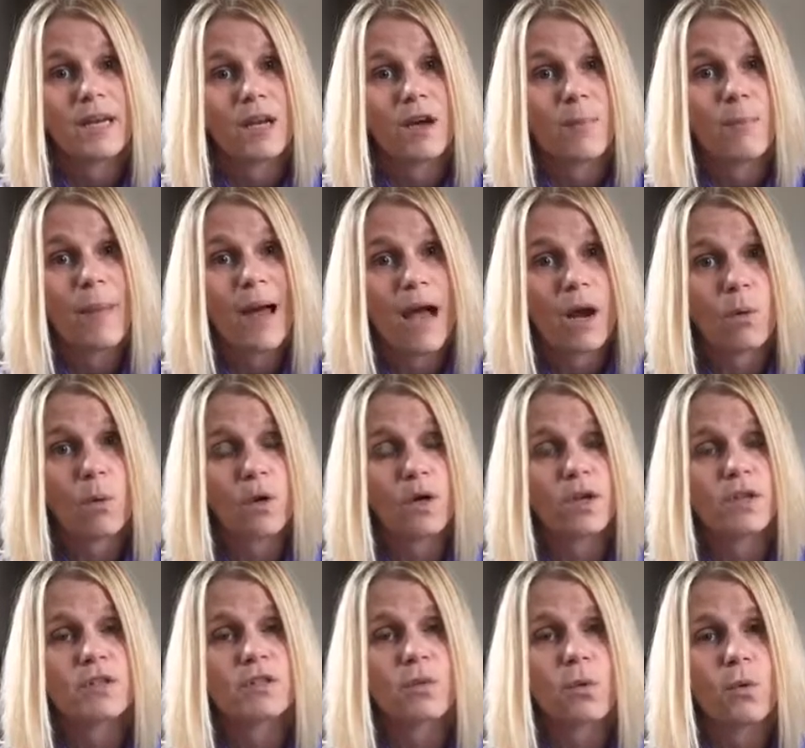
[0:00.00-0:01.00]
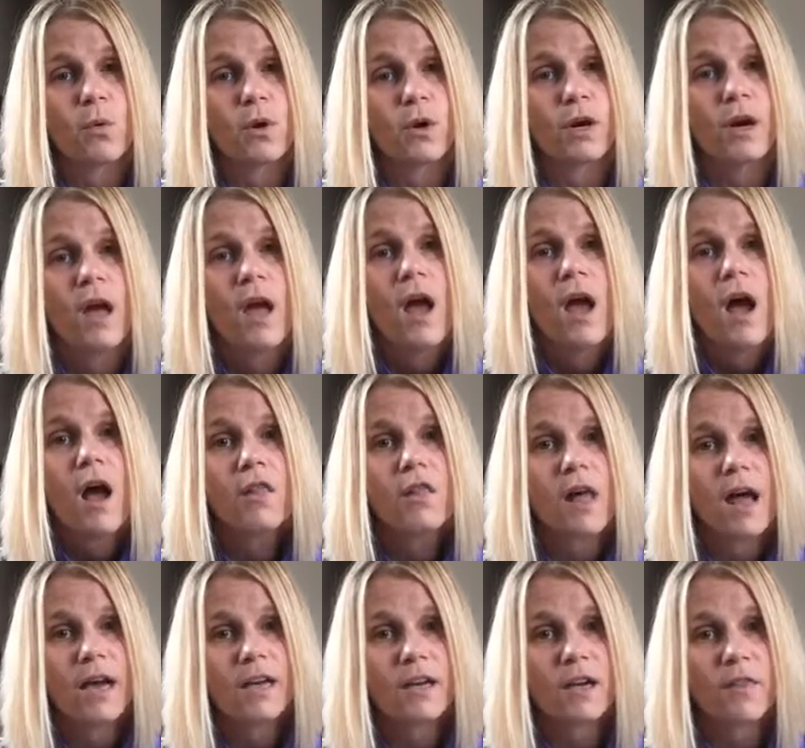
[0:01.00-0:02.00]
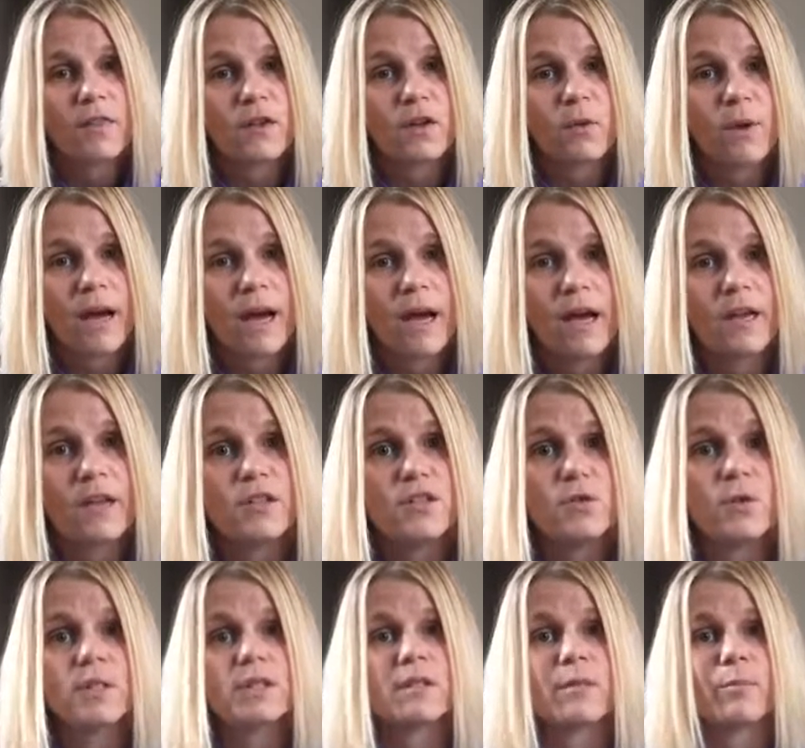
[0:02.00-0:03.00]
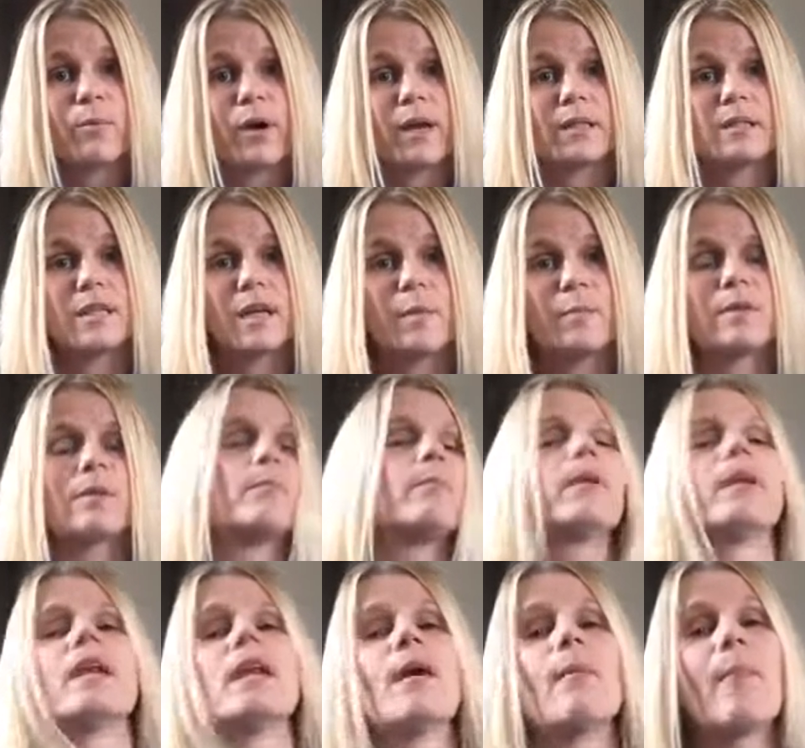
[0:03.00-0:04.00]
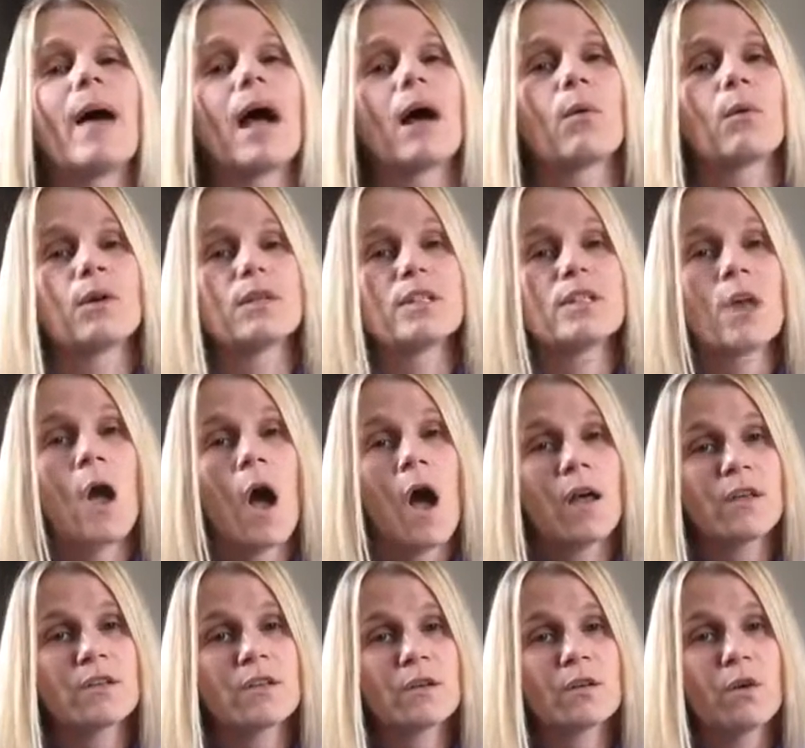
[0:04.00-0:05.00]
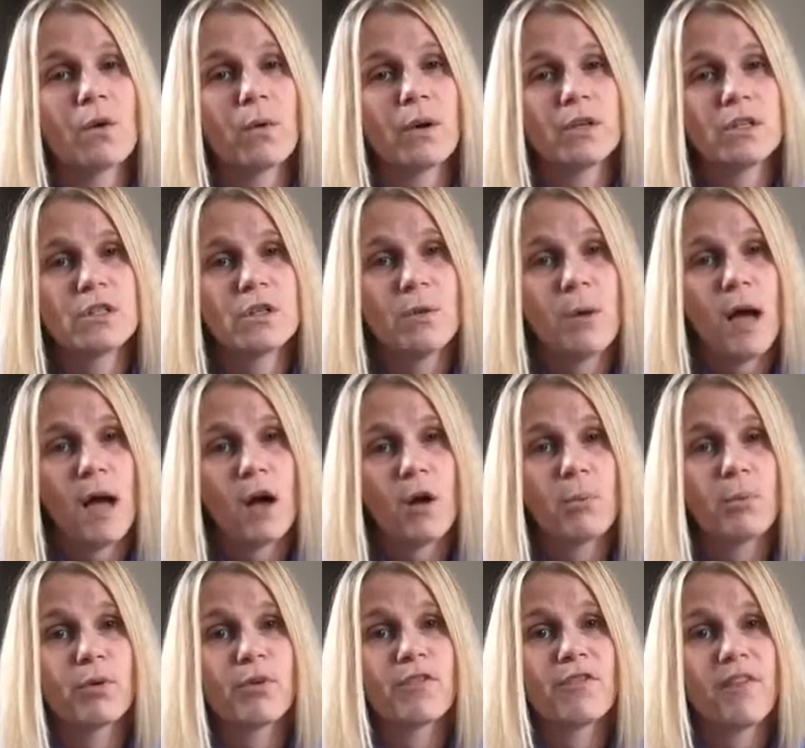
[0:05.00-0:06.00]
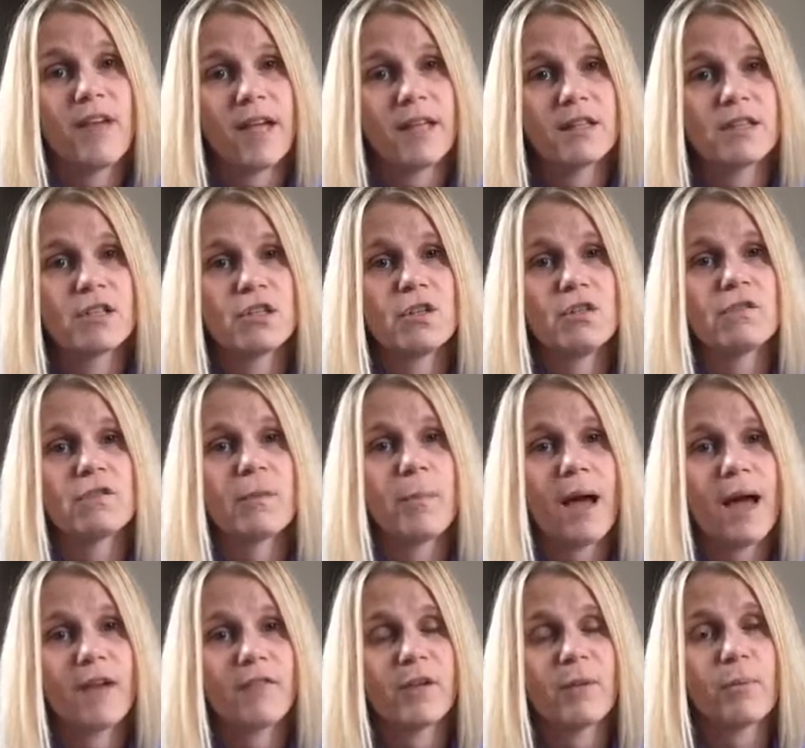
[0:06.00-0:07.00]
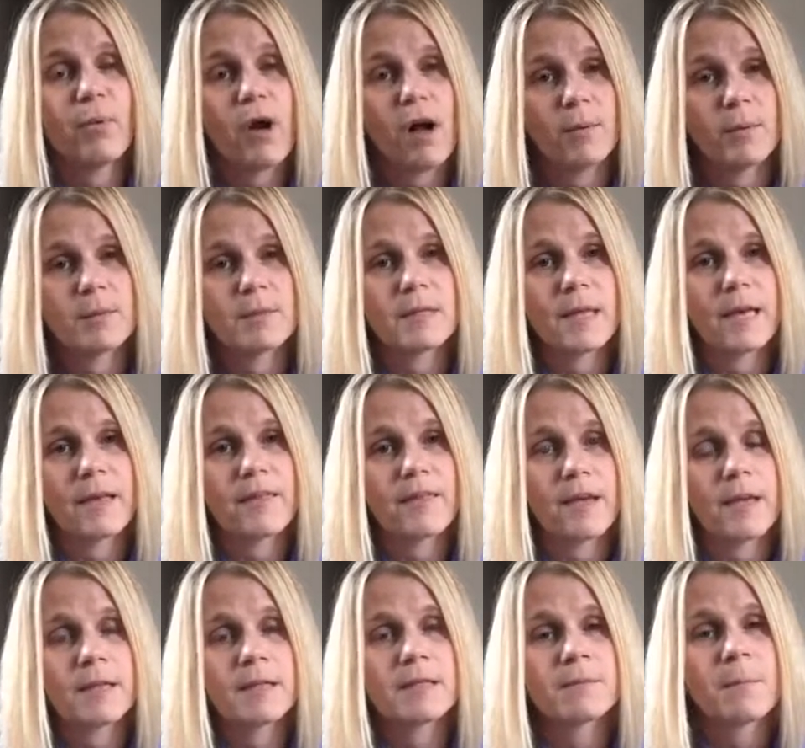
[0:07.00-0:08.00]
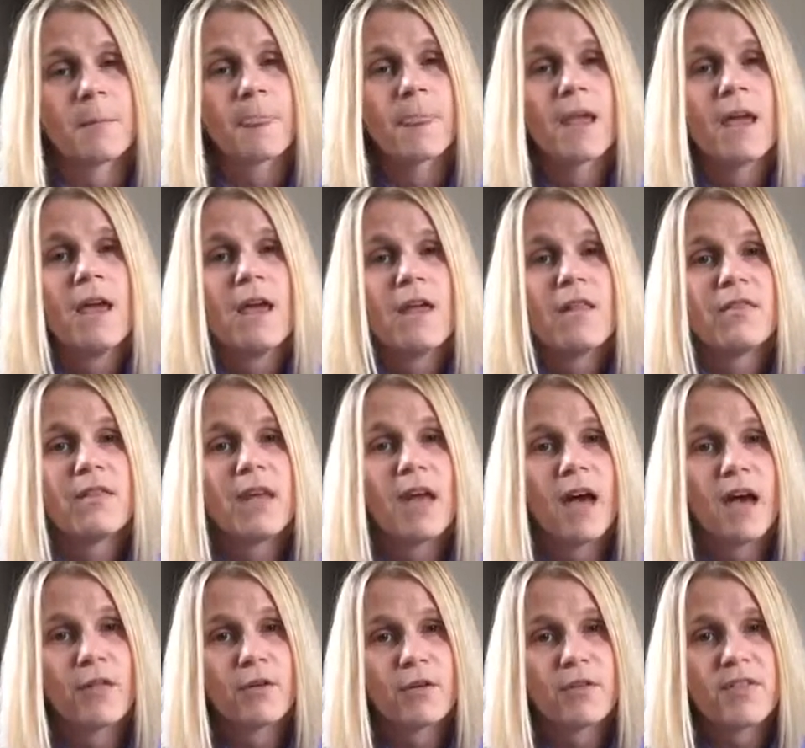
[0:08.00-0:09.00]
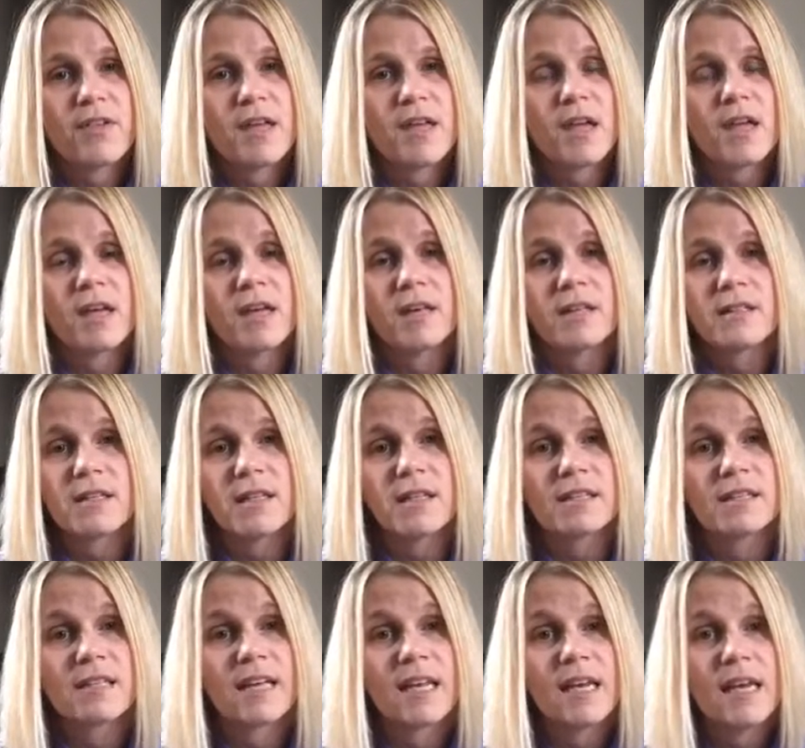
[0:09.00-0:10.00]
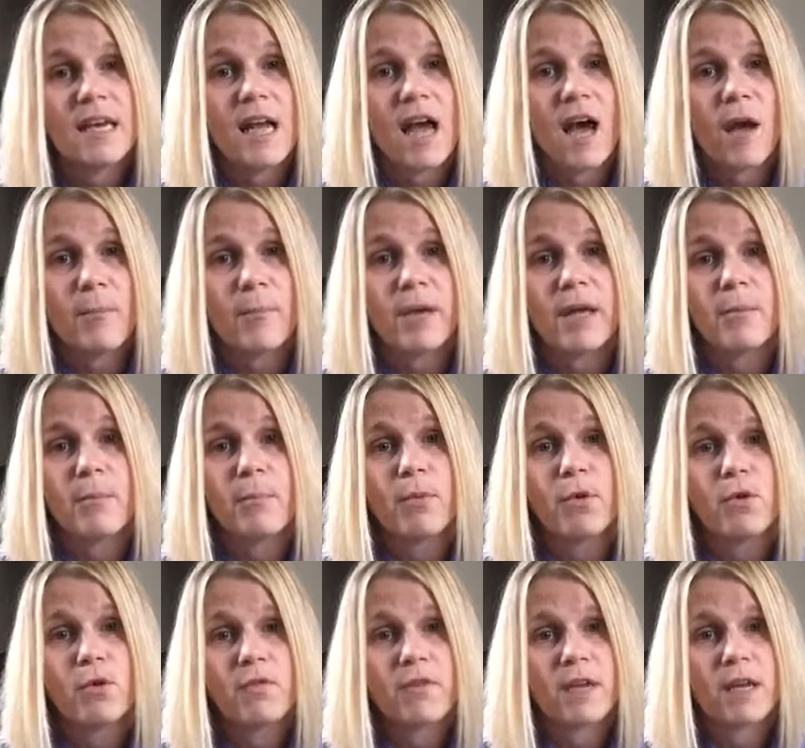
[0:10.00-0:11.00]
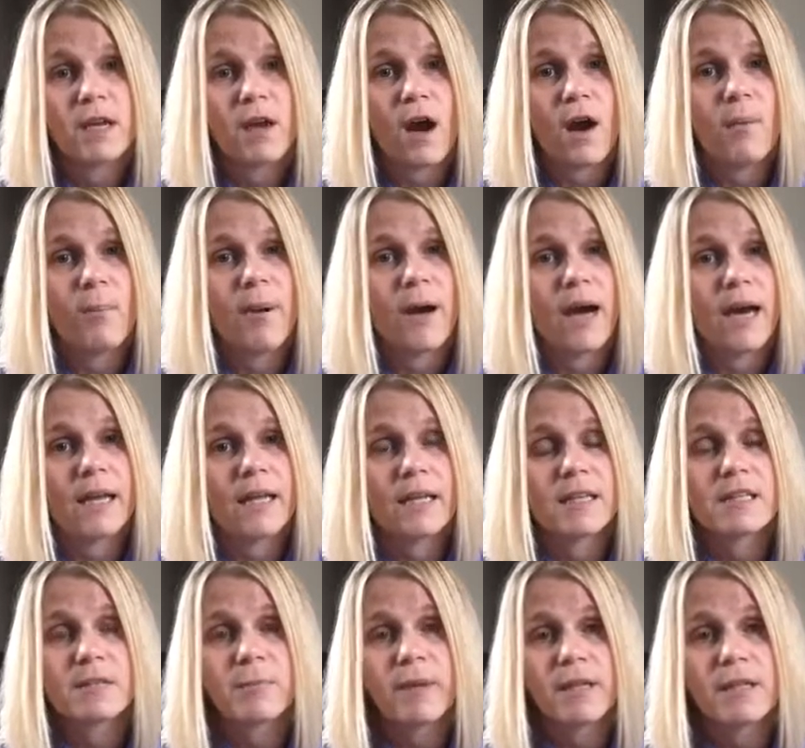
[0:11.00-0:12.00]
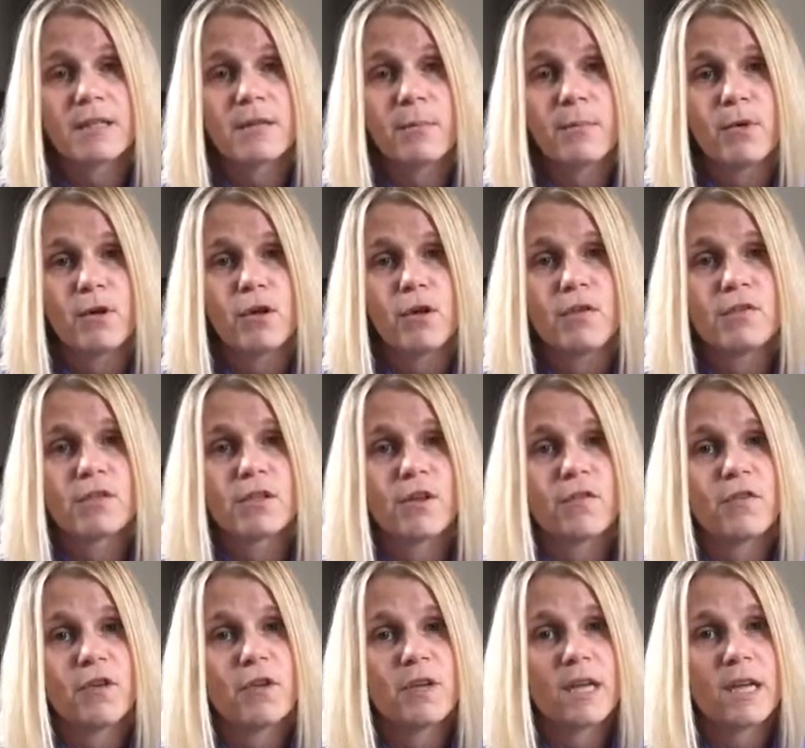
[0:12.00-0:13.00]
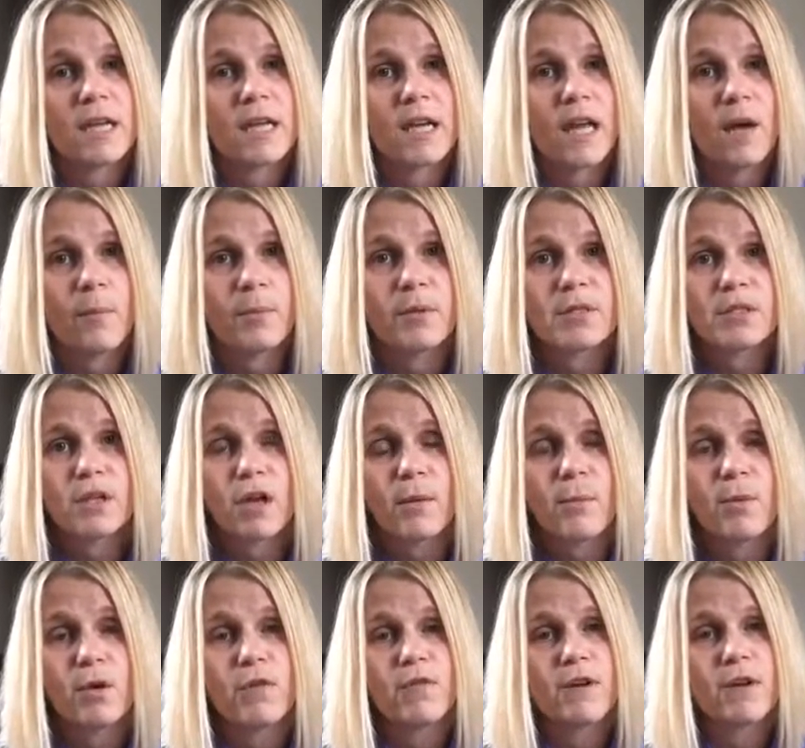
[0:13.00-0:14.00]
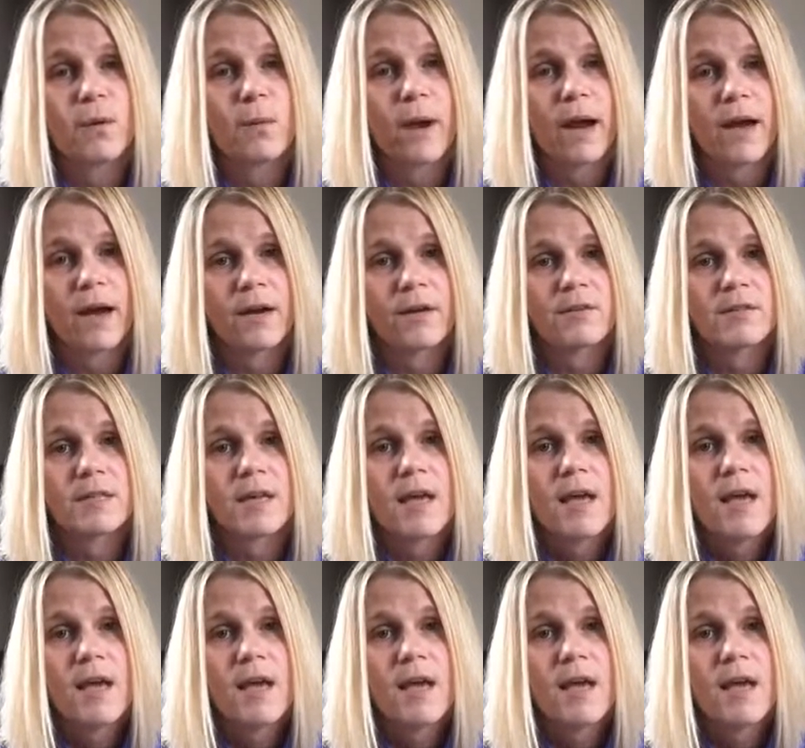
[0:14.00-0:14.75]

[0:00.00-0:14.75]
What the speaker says: it backwards, or lying on the ground and doing some press ups and bending it backwards is also going to help prevent you from having problems like this. The other thing is getting up and moving. Our body is meant to move. So if you can get up and start moving around,